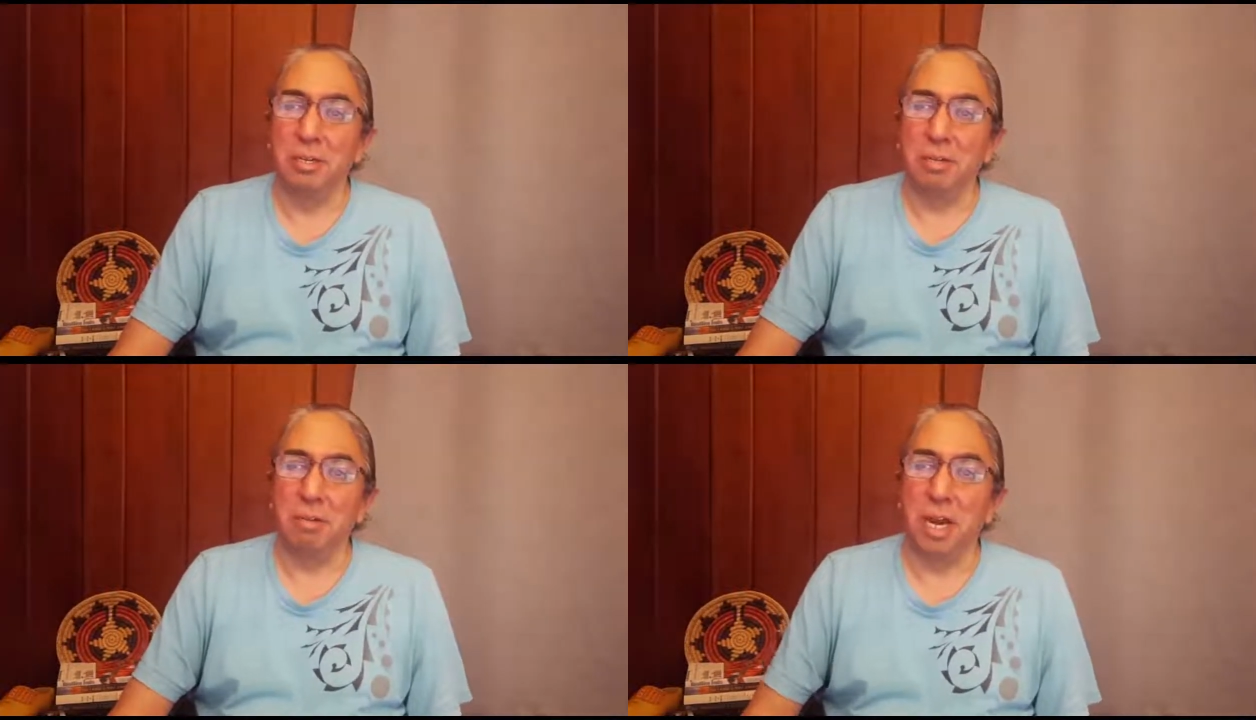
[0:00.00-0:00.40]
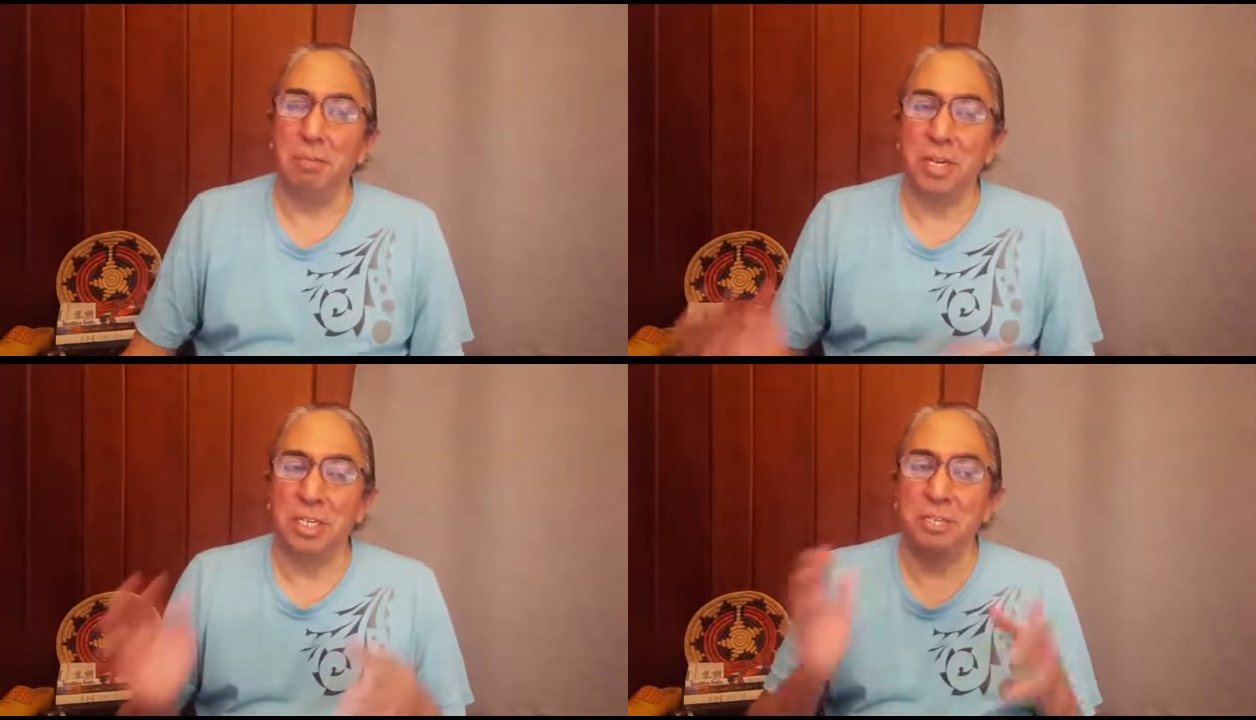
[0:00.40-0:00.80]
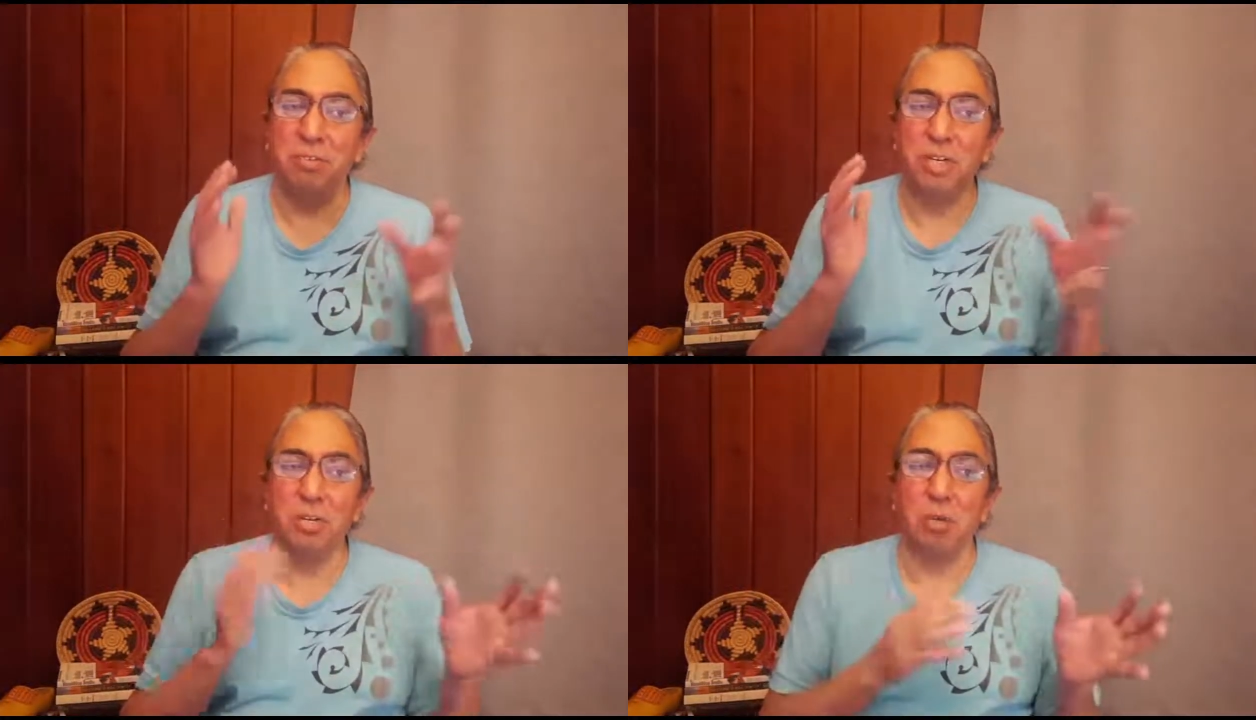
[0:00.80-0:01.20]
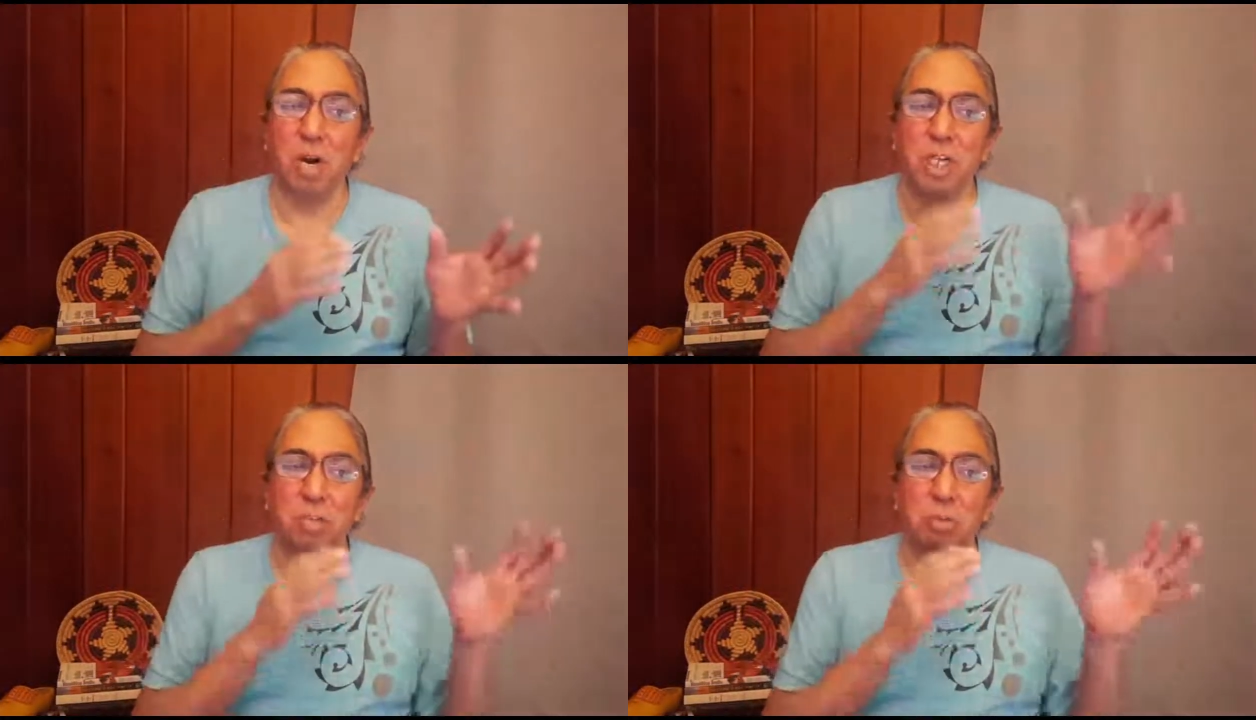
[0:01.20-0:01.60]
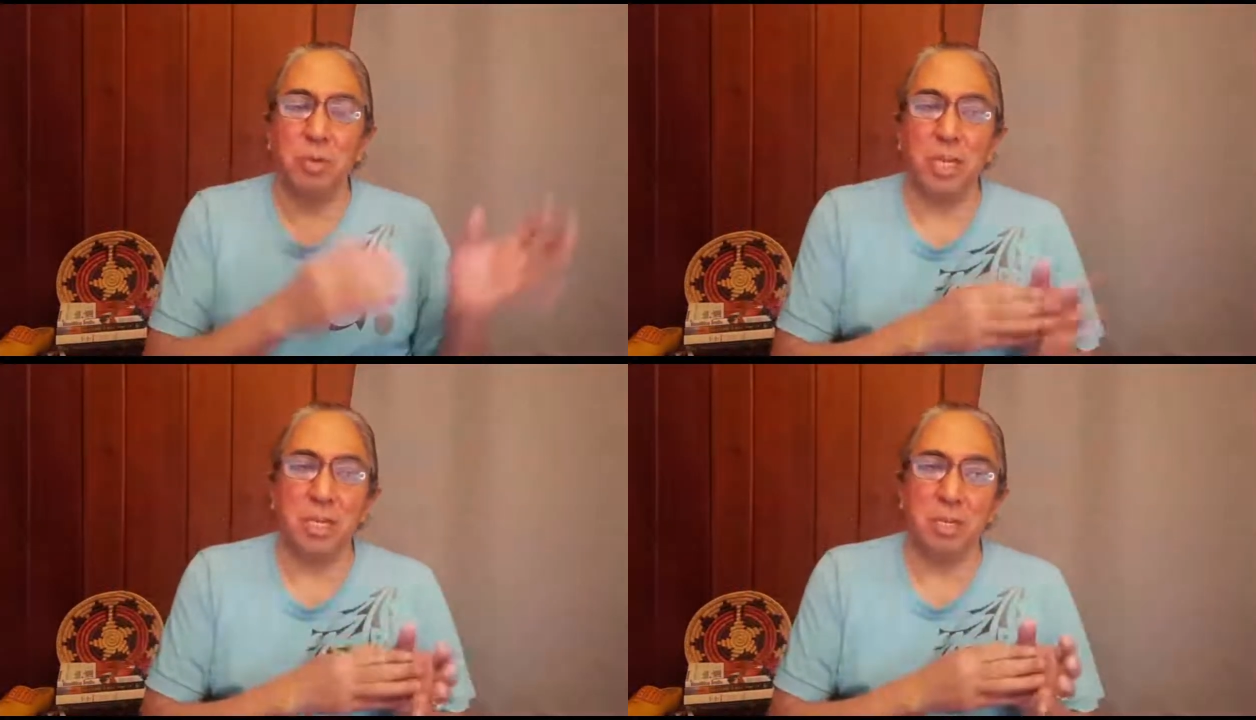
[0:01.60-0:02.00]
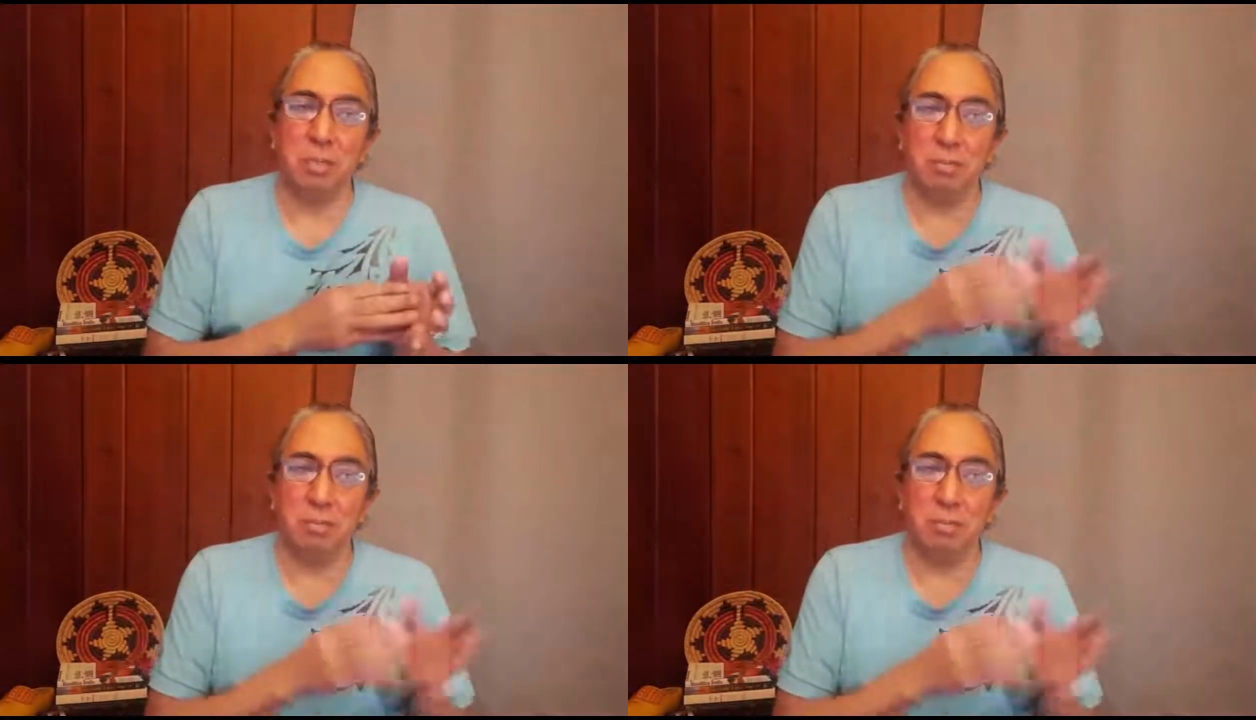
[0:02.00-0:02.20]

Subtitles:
right? Because if we don't watch what we eat